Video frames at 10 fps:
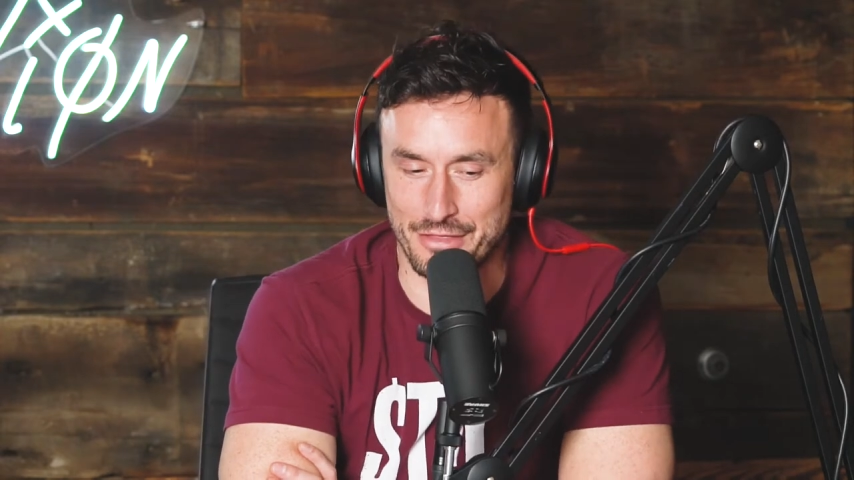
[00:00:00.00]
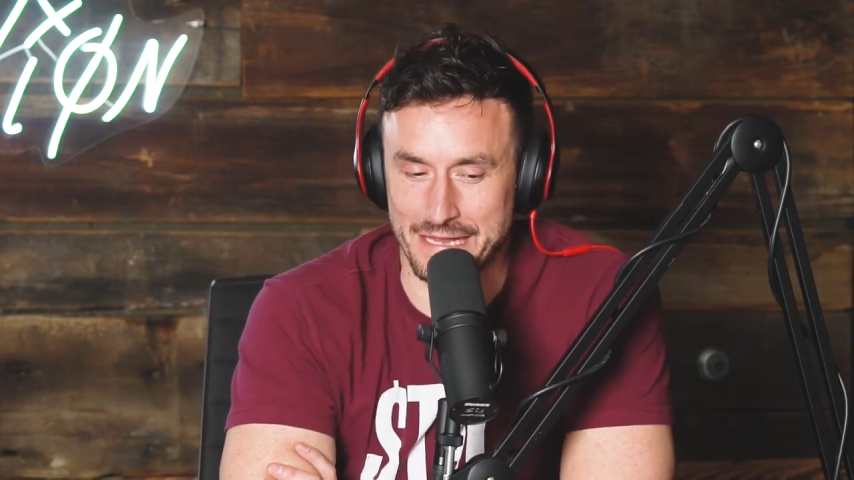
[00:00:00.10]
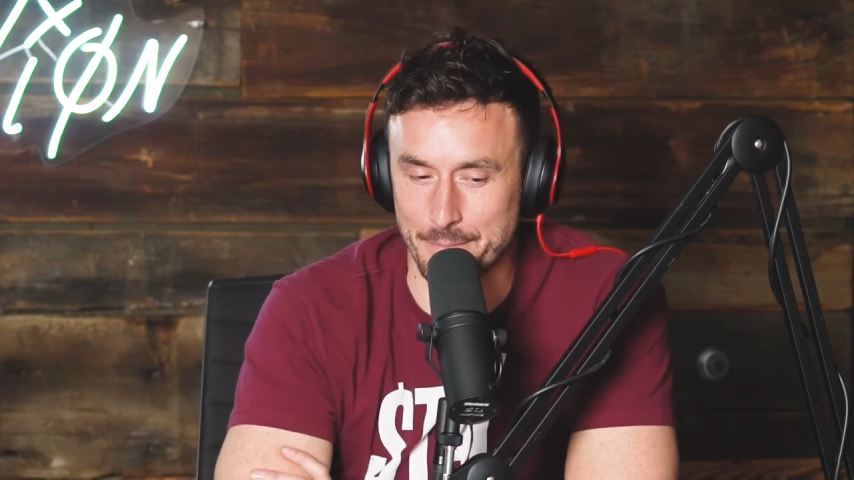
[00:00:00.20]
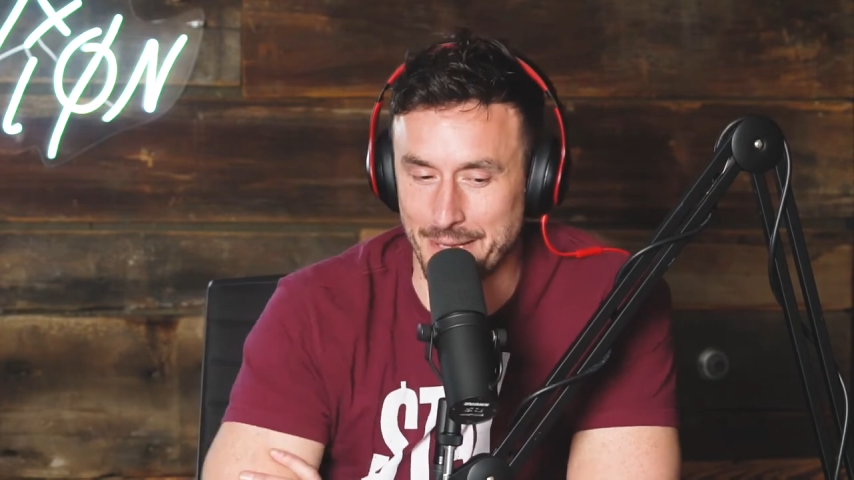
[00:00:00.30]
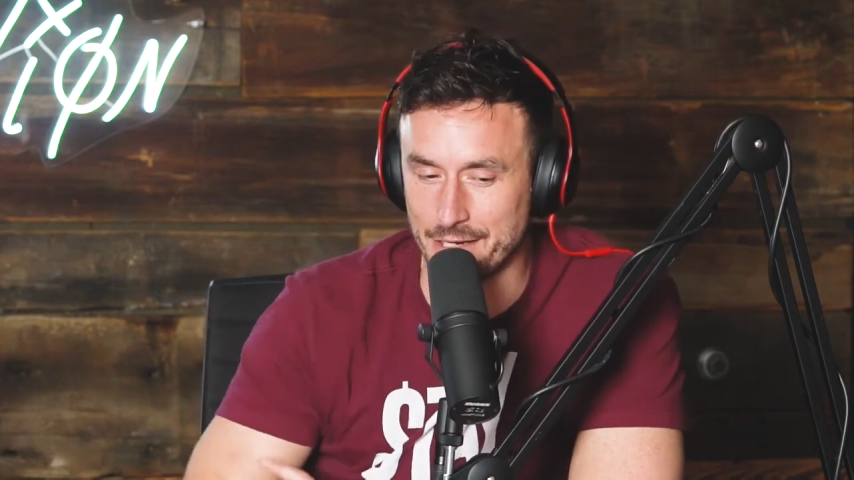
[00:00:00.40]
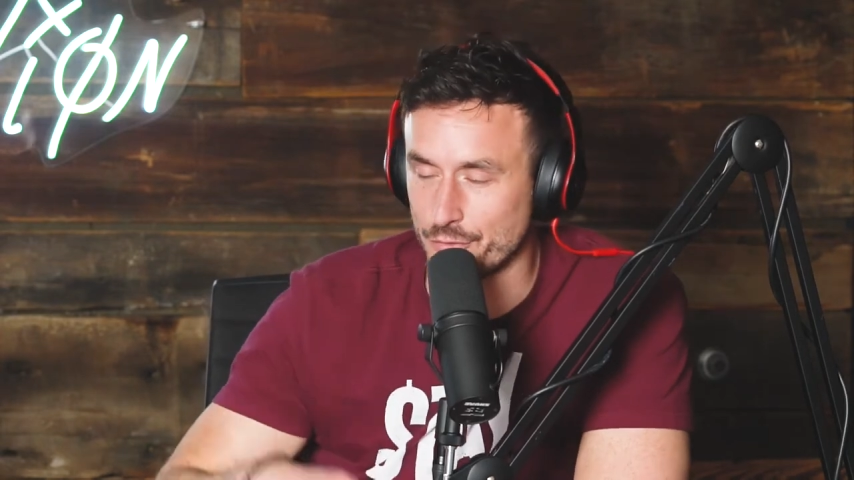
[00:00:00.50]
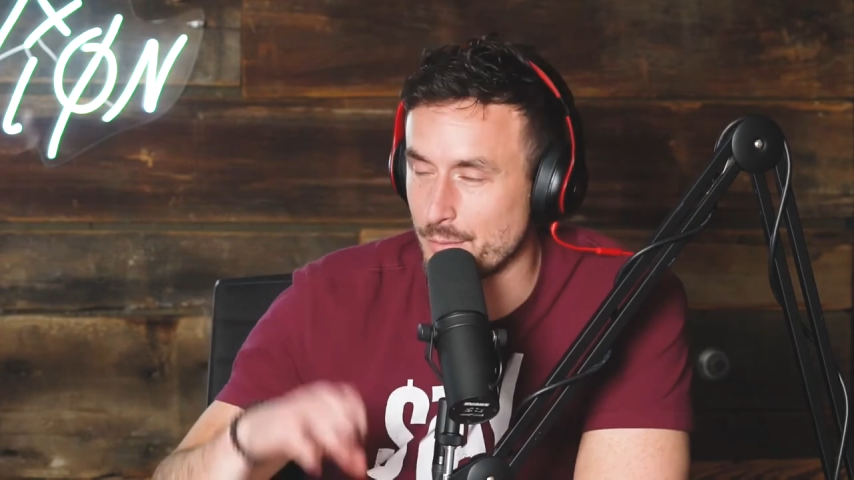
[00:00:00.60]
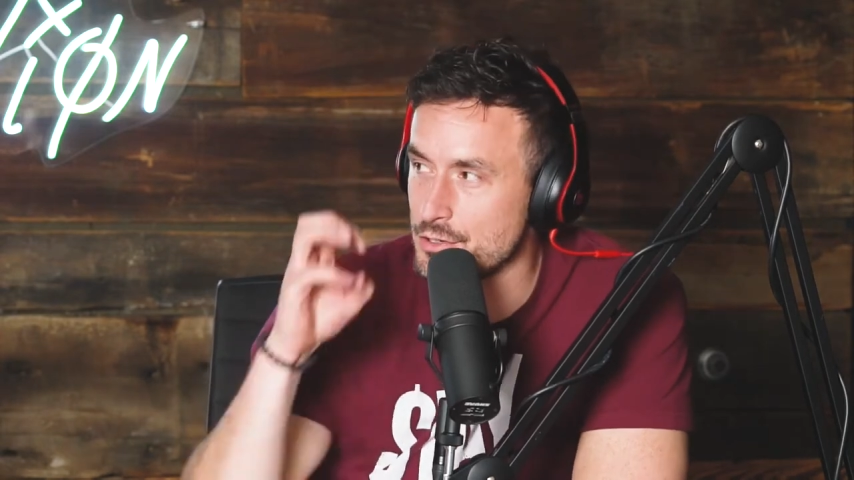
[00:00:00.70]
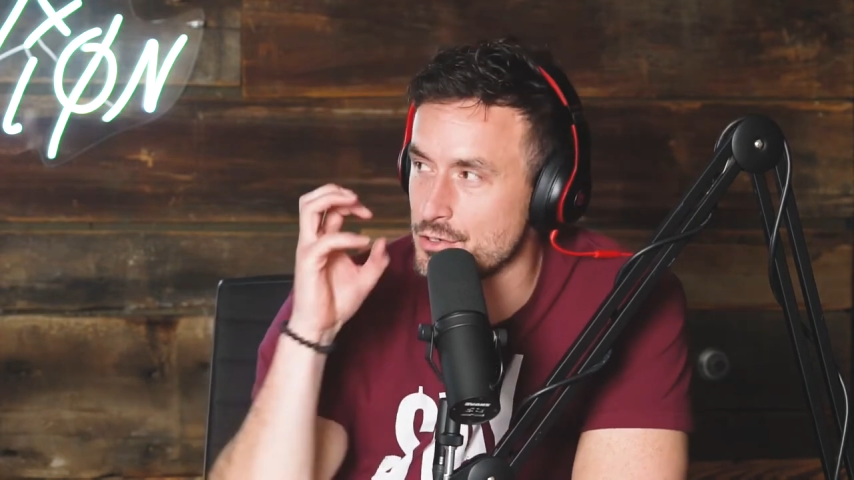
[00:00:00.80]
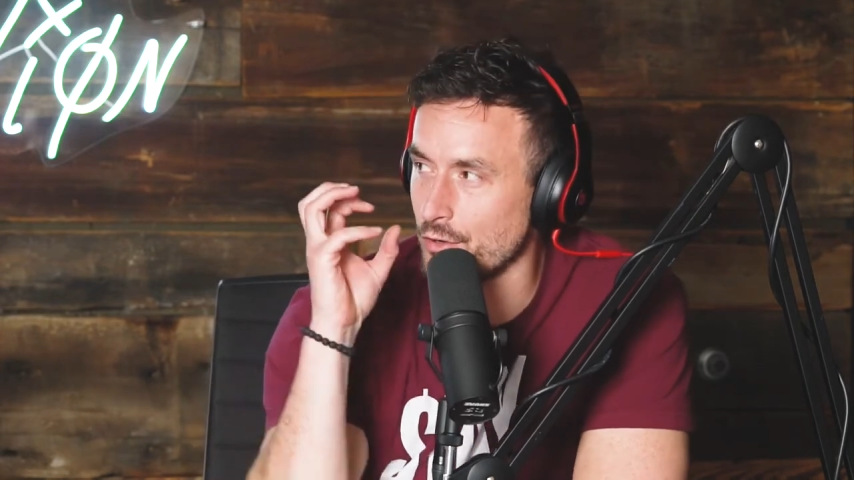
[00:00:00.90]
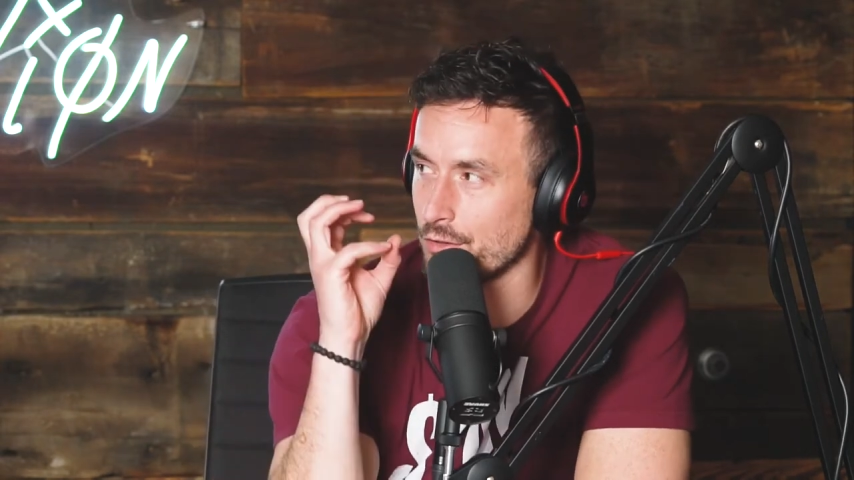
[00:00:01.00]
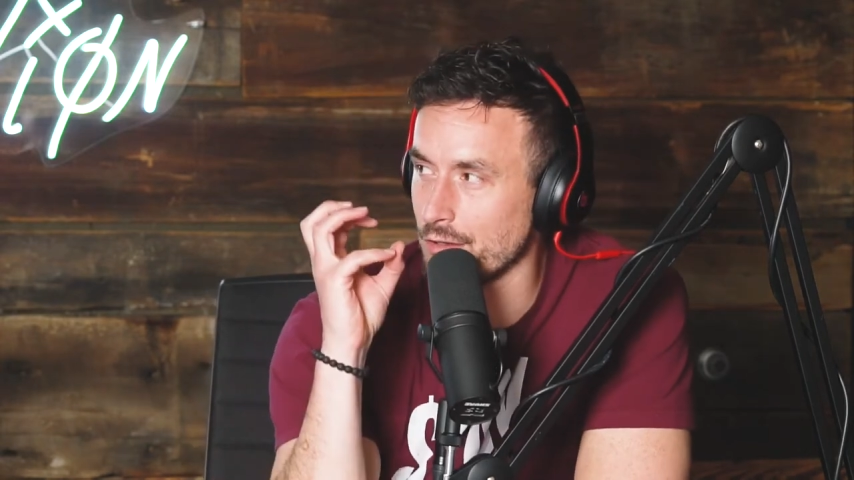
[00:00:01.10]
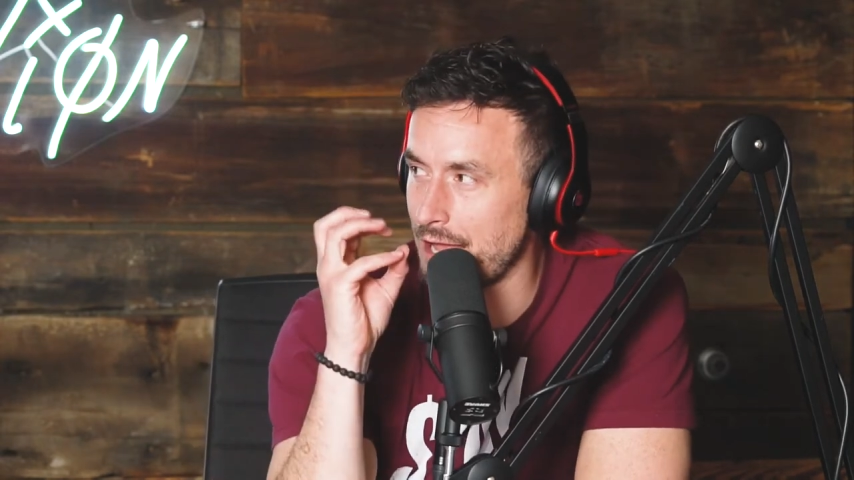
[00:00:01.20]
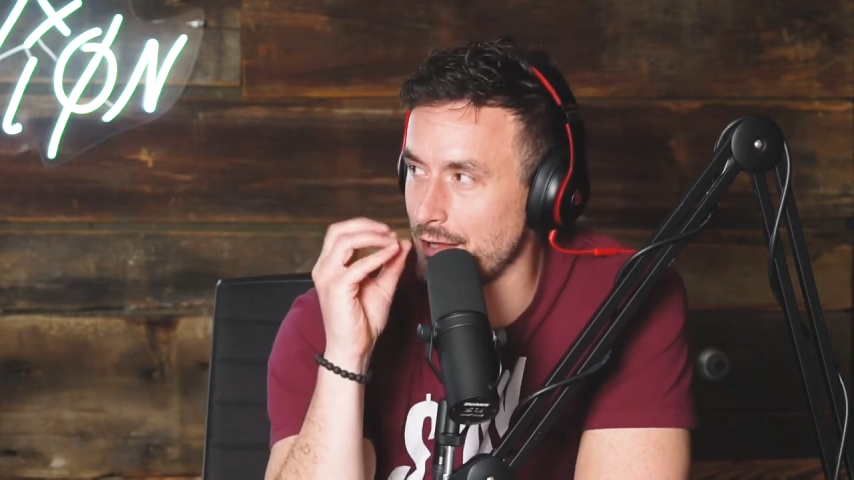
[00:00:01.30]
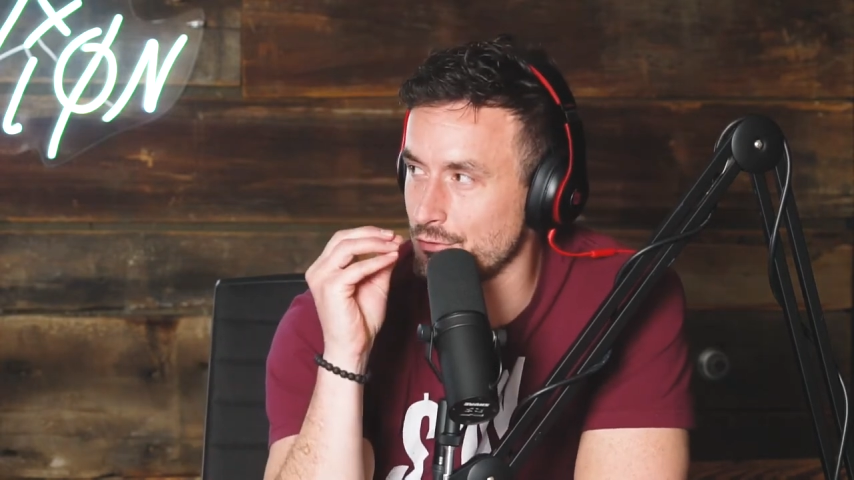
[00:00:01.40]
to think We've about it from it. a
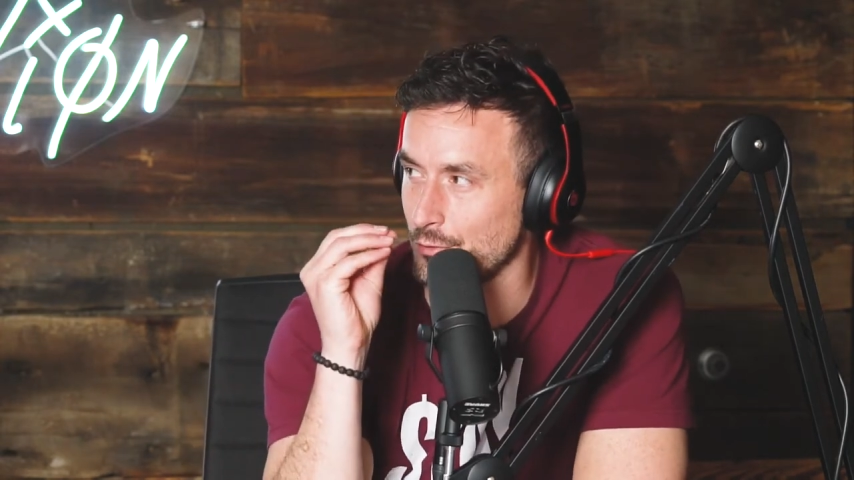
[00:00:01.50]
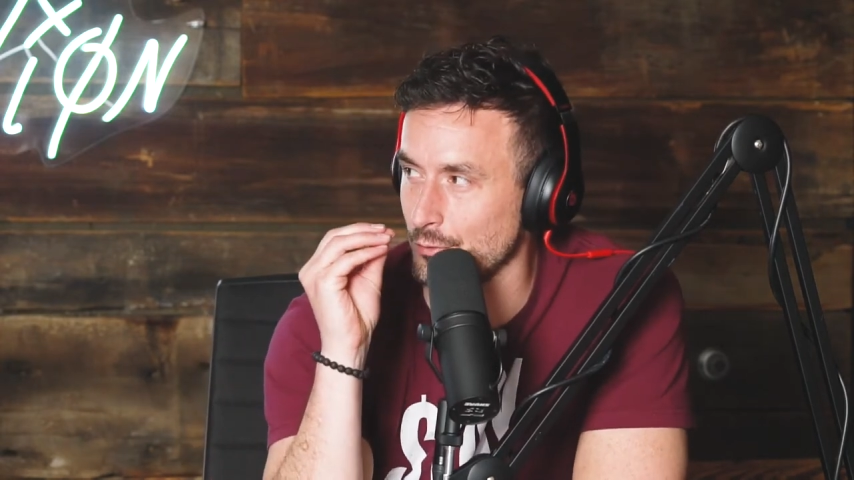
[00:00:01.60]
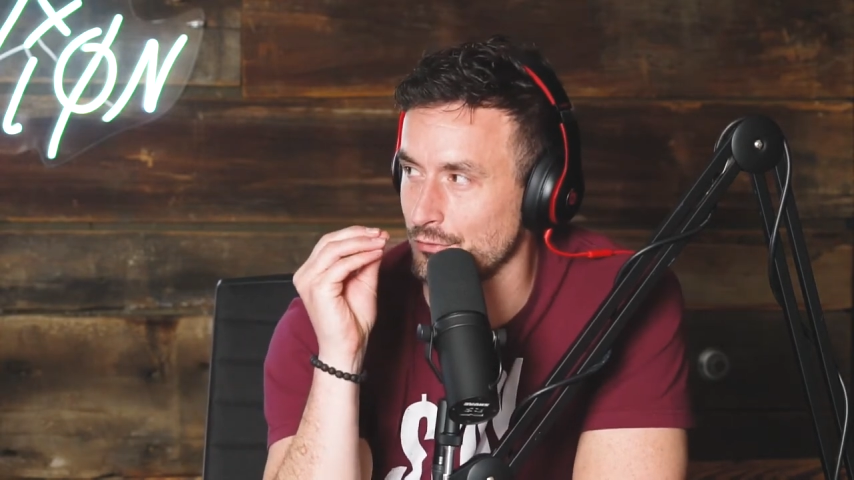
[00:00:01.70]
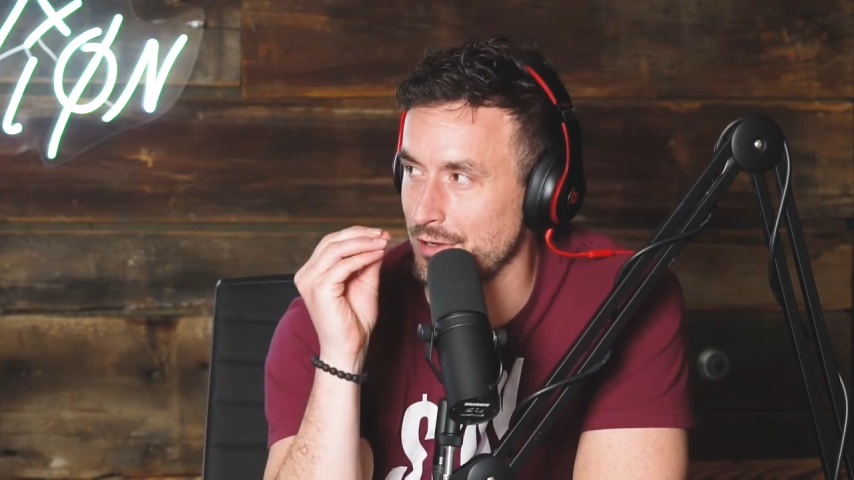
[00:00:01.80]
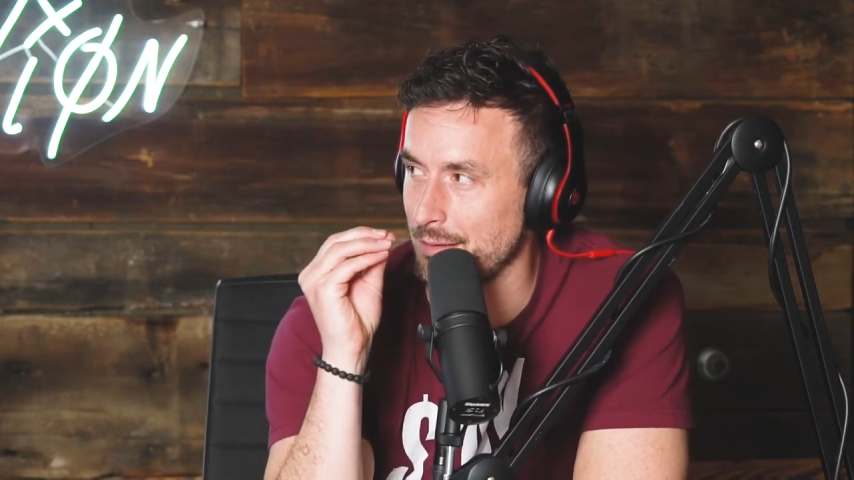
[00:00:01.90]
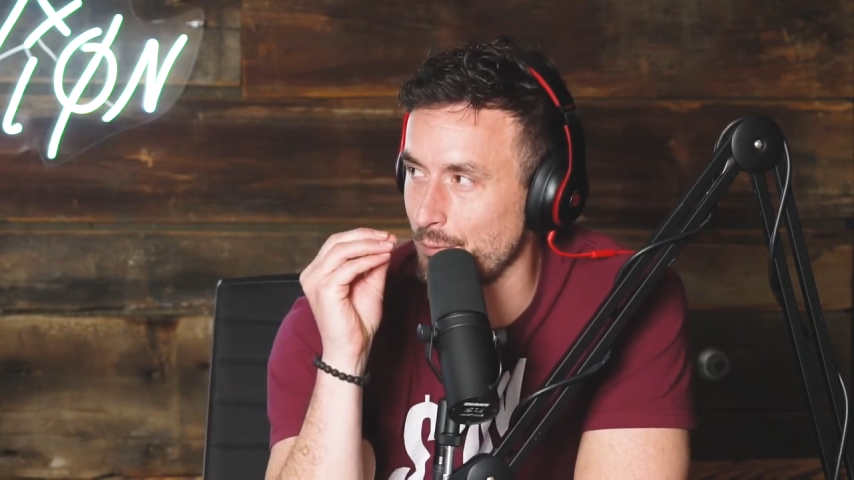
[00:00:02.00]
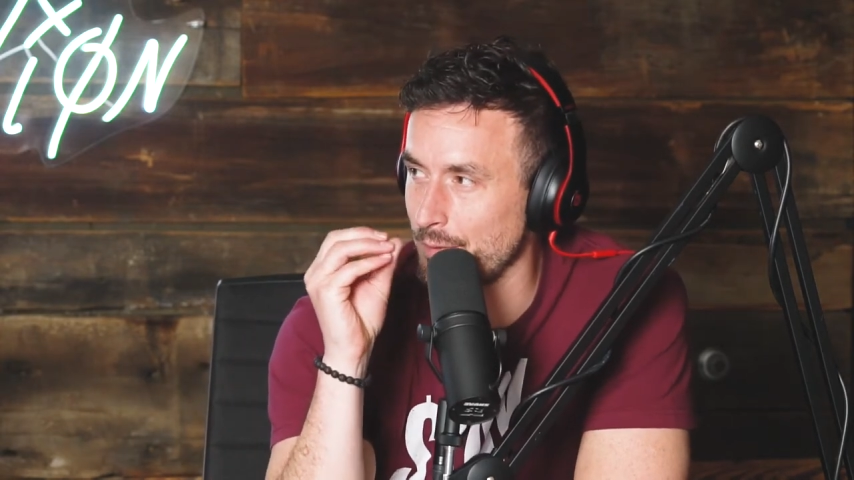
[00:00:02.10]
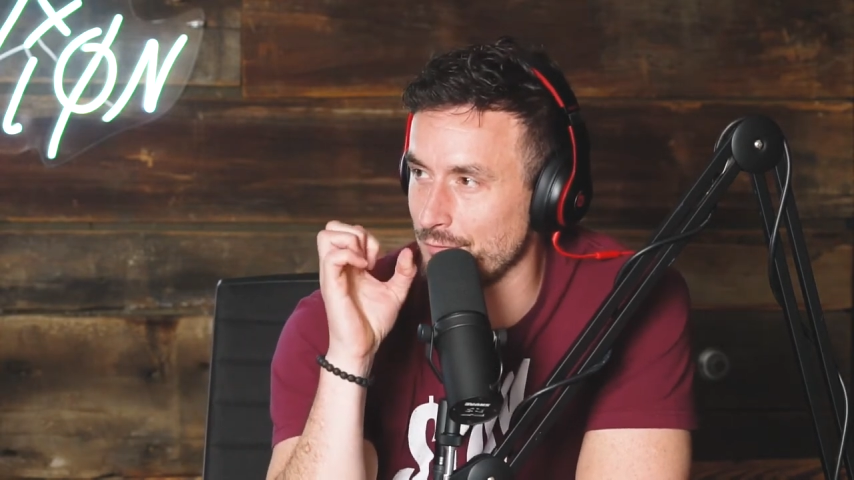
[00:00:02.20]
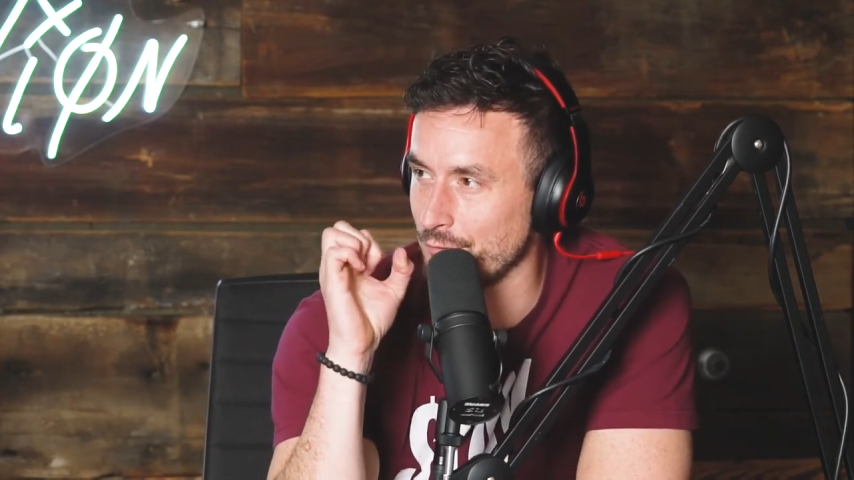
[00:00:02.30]
neurological standpoint